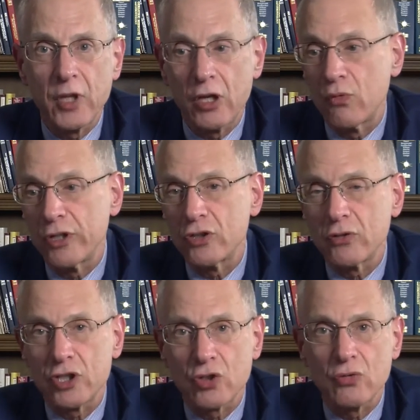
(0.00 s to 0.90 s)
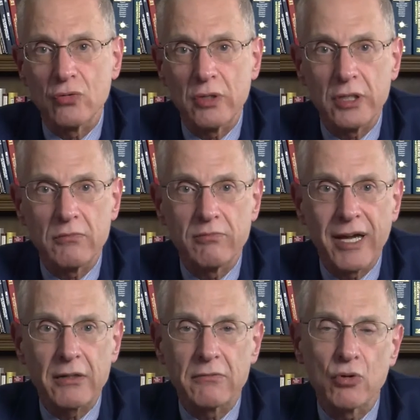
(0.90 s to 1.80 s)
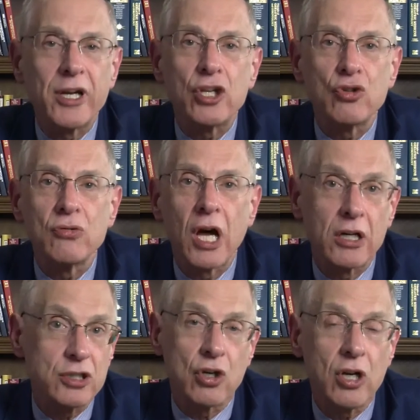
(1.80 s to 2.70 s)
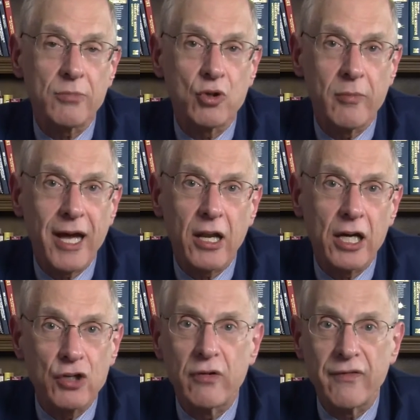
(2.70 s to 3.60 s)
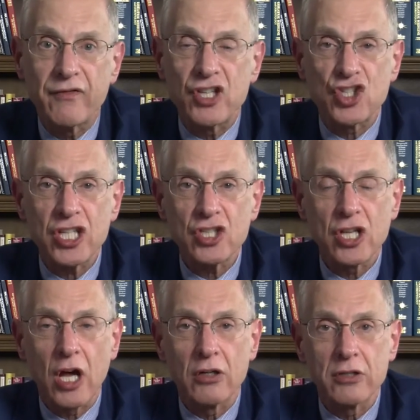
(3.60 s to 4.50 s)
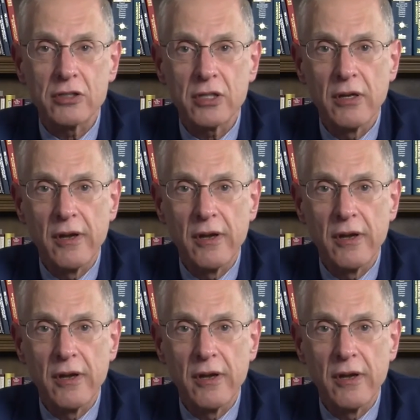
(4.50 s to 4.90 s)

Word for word: It originally sold at about twenty-two dollars, gone up to about one hundred fifty-six dollars.